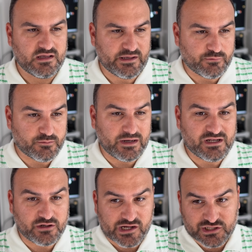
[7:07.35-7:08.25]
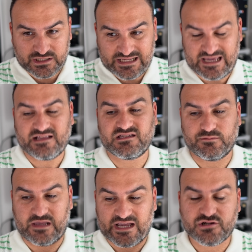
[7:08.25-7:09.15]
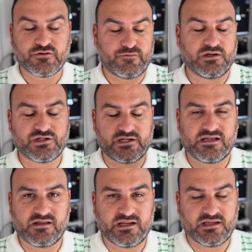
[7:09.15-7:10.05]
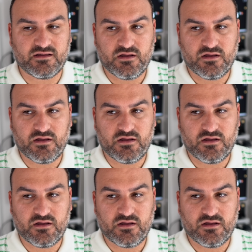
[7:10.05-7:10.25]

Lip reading: It would mean you actually get some extra functionality